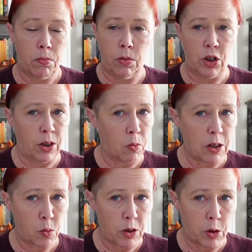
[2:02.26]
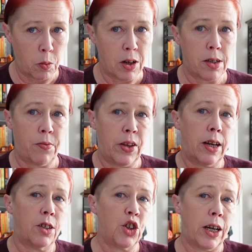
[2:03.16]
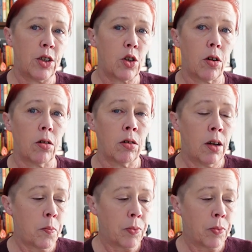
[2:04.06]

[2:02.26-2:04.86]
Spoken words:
She was what she was. If it had changed her